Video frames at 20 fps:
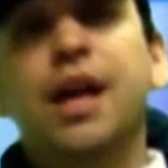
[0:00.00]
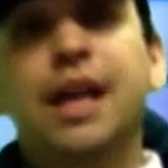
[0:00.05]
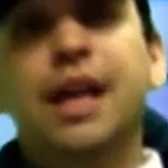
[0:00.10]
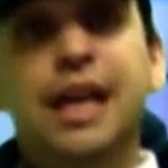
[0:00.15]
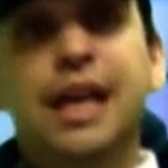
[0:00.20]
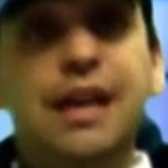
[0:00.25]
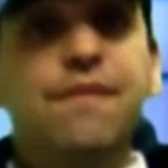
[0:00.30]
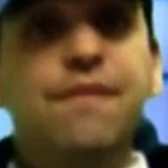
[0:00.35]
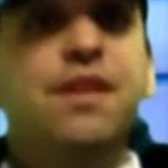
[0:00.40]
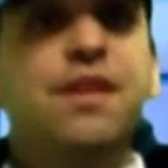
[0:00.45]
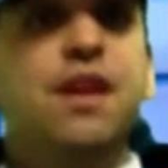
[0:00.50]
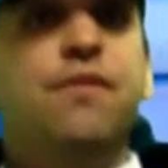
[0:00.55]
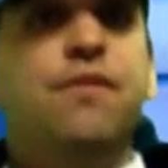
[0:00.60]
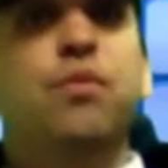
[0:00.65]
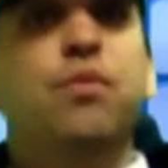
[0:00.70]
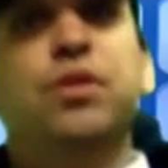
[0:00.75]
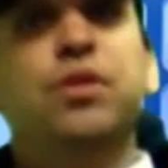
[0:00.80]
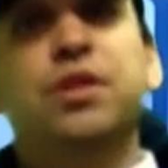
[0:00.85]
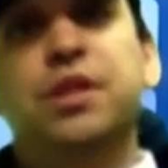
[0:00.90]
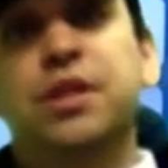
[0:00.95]
Even if it
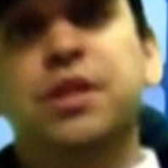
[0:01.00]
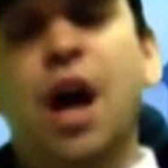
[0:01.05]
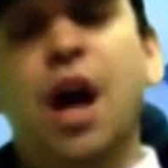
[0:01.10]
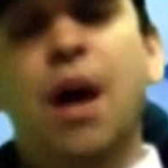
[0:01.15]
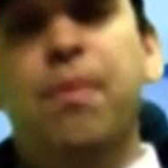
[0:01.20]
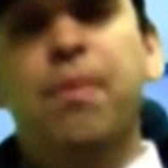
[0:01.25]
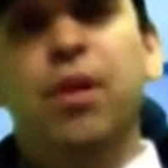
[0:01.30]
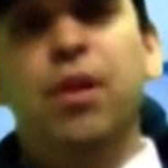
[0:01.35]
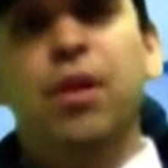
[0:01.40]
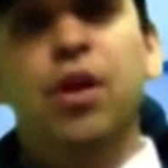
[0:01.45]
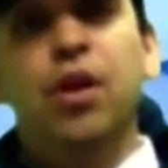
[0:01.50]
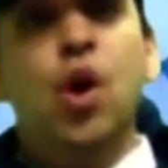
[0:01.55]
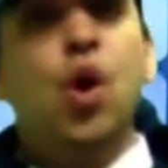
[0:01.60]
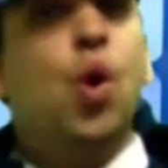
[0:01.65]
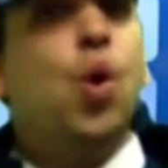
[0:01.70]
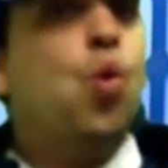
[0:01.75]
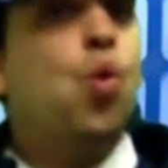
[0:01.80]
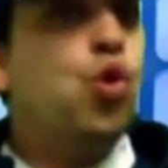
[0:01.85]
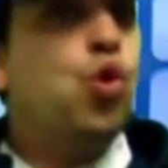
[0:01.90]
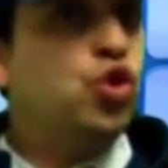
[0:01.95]
was double
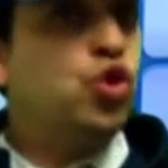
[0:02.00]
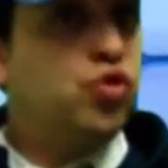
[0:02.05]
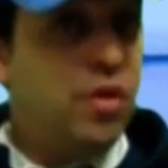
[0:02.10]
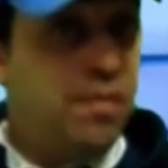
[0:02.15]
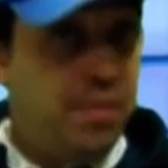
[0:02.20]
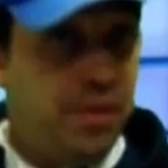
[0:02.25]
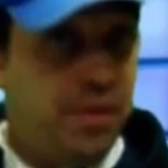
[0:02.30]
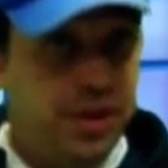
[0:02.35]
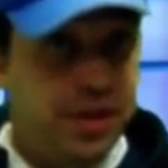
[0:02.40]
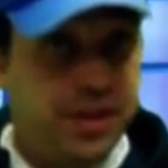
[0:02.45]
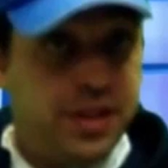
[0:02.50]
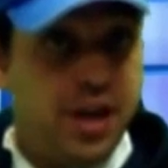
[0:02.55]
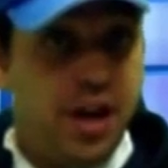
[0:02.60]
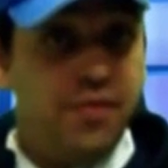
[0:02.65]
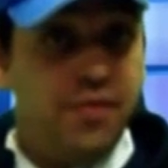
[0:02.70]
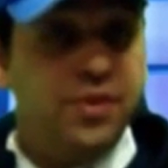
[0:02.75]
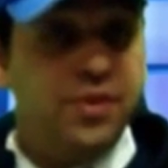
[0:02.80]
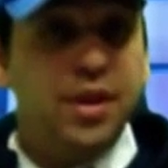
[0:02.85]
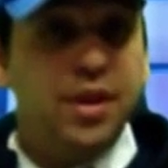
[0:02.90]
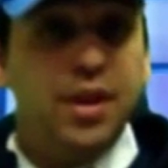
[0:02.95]
or triple
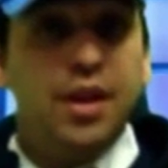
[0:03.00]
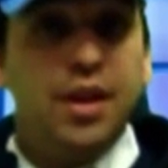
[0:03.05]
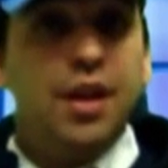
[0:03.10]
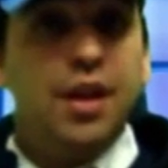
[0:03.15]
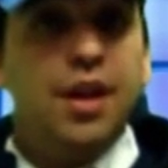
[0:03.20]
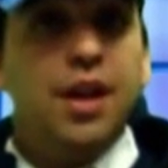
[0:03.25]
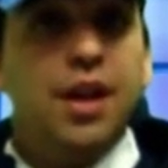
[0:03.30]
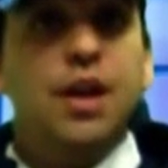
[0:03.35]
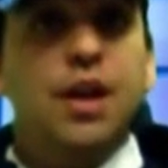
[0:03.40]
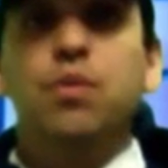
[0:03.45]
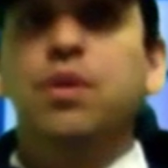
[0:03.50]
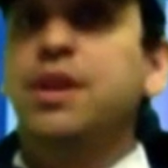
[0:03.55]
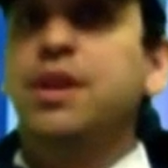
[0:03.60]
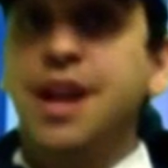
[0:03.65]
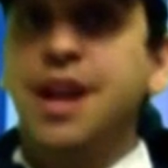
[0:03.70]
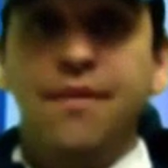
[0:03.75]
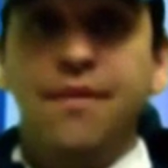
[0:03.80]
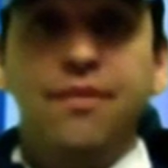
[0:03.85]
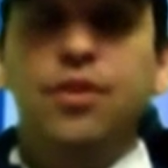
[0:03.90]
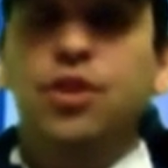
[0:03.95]
stuffed, it would
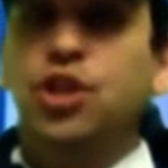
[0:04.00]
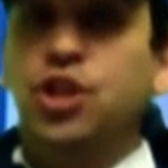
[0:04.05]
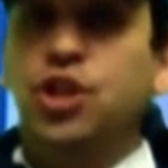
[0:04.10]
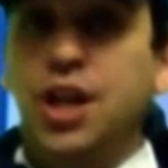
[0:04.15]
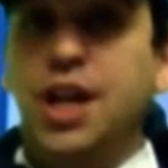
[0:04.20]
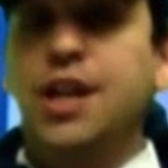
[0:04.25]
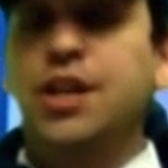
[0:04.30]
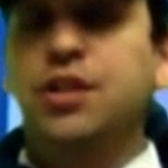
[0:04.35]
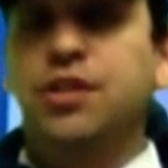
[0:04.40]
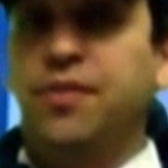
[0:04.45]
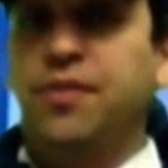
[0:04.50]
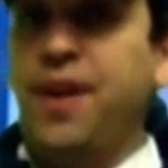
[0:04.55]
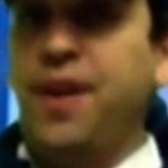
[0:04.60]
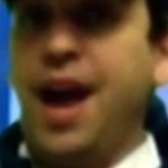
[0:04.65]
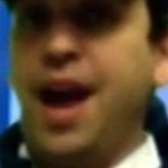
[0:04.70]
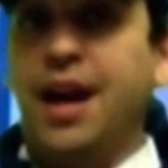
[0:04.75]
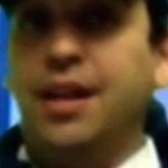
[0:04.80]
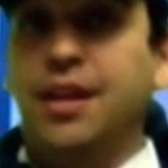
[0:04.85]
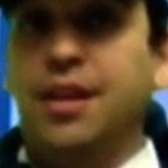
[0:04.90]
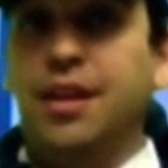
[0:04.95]
never change the
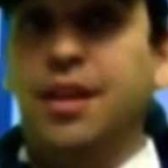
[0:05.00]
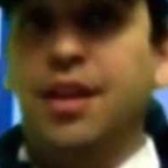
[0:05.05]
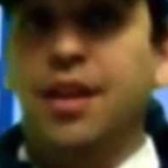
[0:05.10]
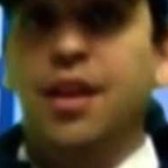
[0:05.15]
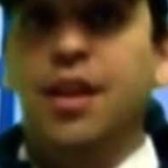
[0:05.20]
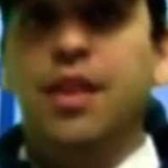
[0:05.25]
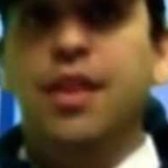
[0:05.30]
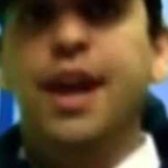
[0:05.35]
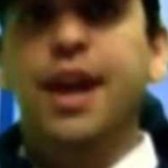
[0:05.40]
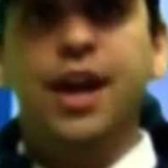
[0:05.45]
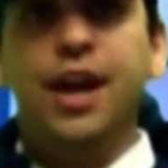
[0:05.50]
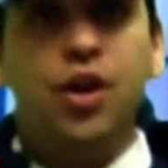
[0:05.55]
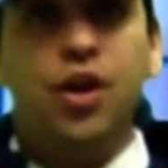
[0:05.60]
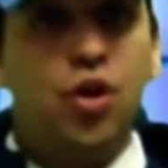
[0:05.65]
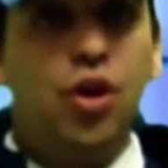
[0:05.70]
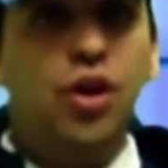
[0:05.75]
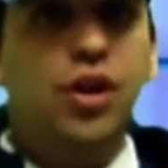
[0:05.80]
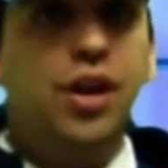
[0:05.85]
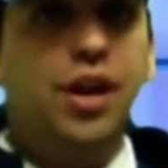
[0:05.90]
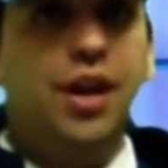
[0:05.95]
fact that a
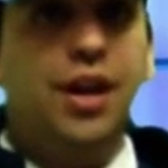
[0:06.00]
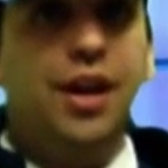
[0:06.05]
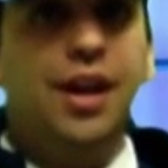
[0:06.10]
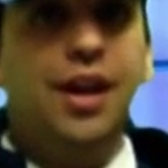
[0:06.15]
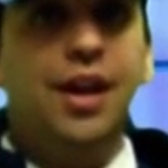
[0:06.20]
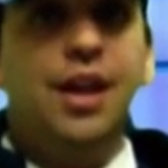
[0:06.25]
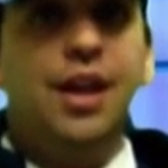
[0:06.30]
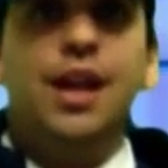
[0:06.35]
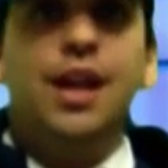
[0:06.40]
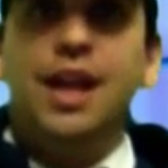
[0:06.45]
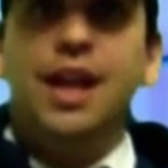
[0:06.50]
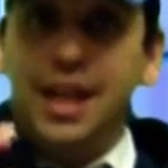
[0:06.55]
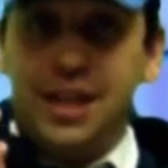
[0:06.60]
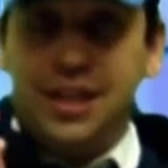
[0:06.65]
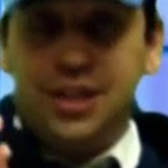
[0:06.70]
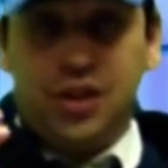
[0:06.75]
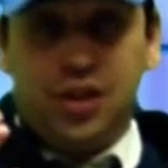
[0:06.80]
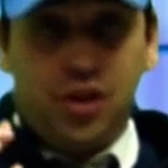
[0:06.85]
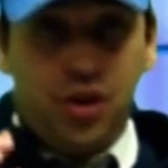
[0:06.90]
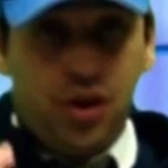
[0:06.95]
cookie
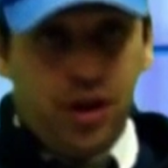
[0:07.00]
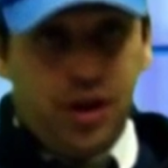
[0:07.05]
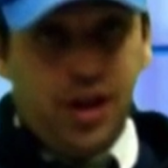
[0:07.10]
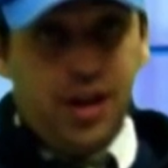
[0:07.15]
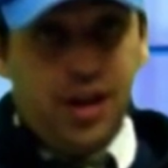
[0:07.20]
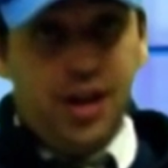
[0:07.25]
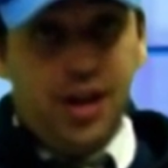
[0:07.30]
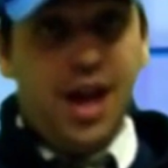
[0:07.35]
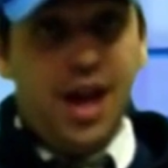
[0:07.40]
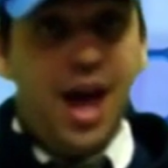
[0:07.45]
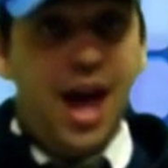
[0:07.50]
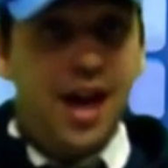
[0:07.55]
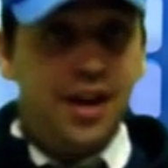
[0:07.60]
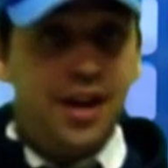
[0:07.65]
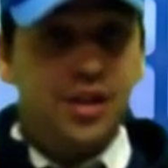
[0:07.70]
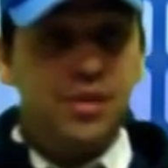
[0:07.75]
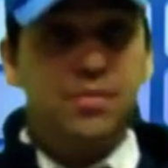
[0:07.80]
is a cookie and is